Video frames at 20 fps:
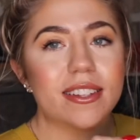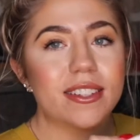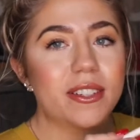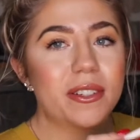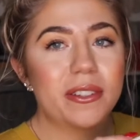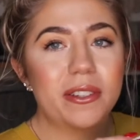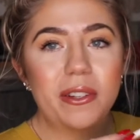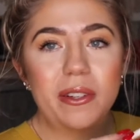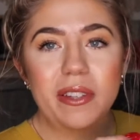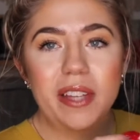
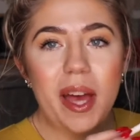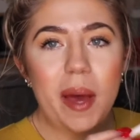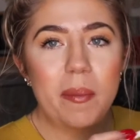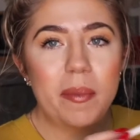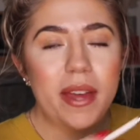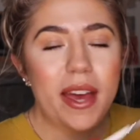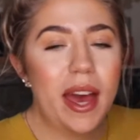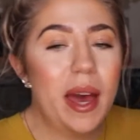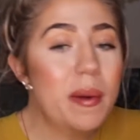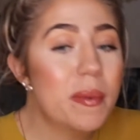do a little dab
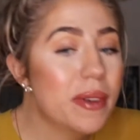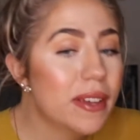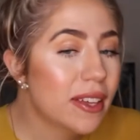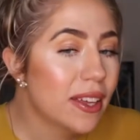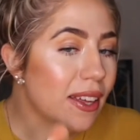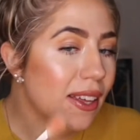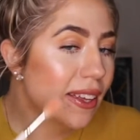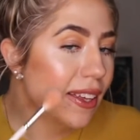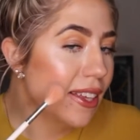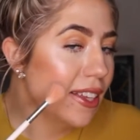dab,
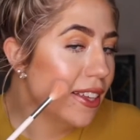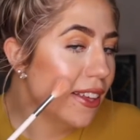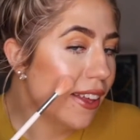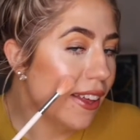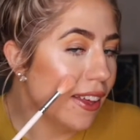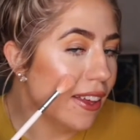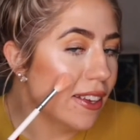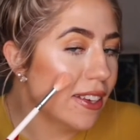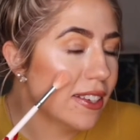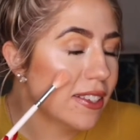
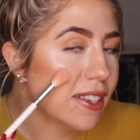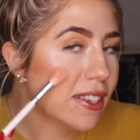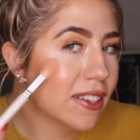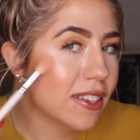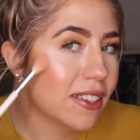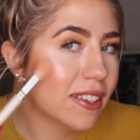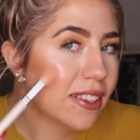and